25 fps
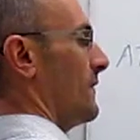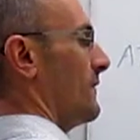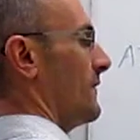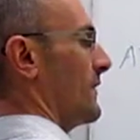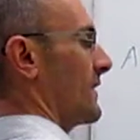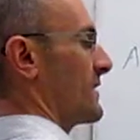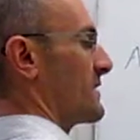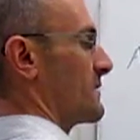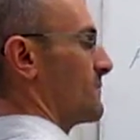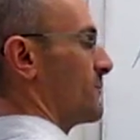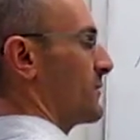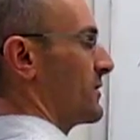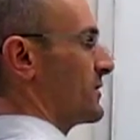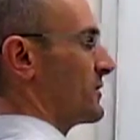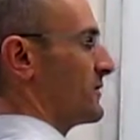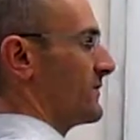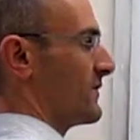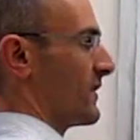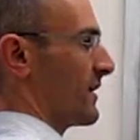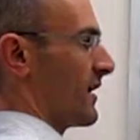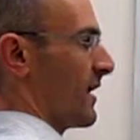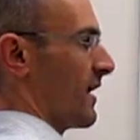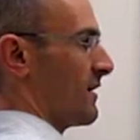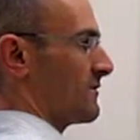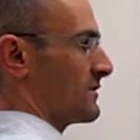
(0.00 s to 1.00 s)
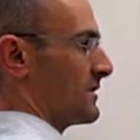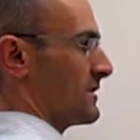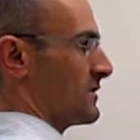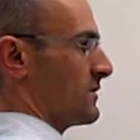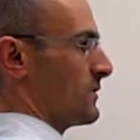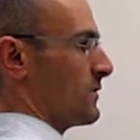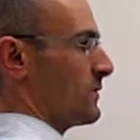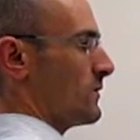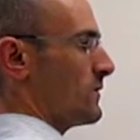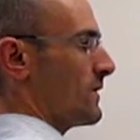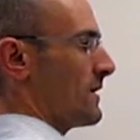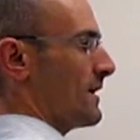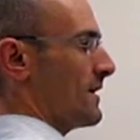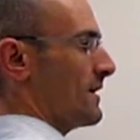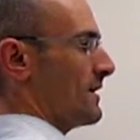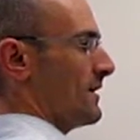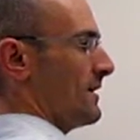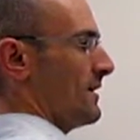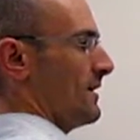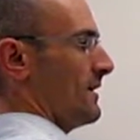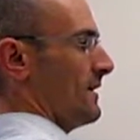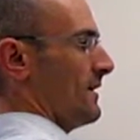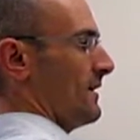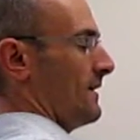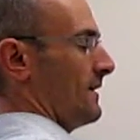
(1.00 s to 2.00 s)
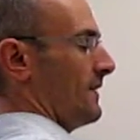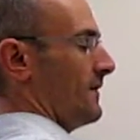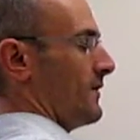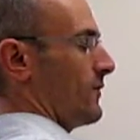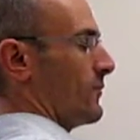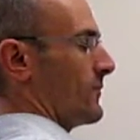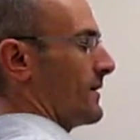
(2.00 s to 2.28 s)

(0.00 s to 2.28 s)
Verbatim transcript: the expression that allows us to do that. The